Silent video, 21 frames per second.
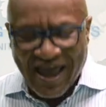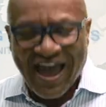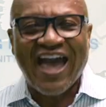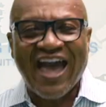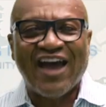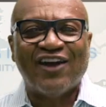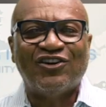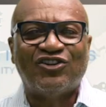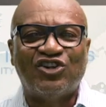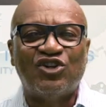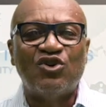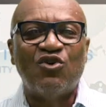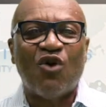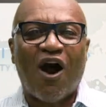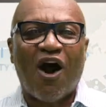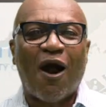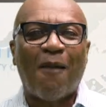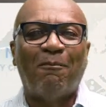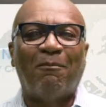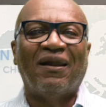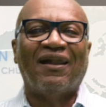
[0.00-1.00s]
as you
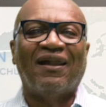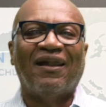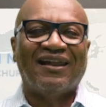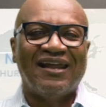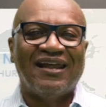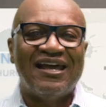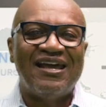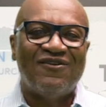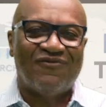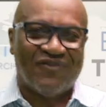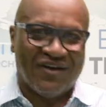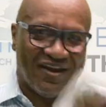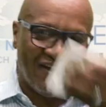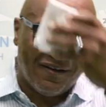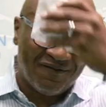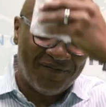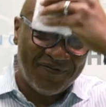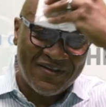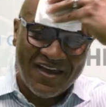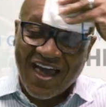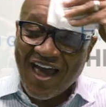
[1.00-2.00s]
are believing,
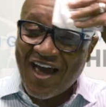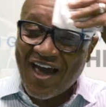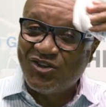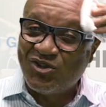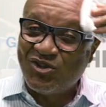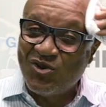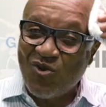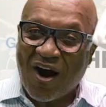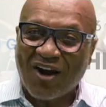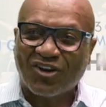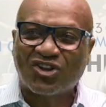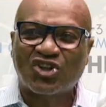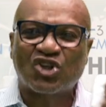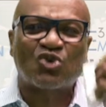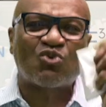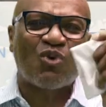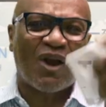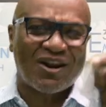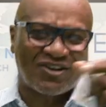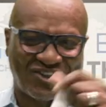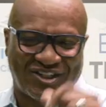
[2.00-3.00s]
as you are
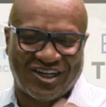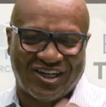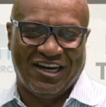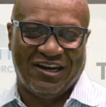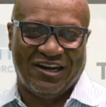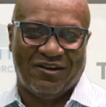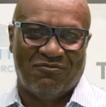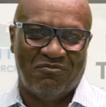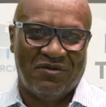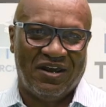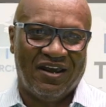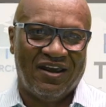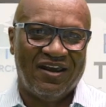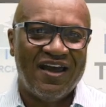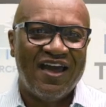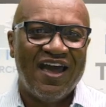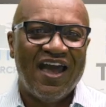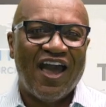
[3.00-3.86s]
trusting in me,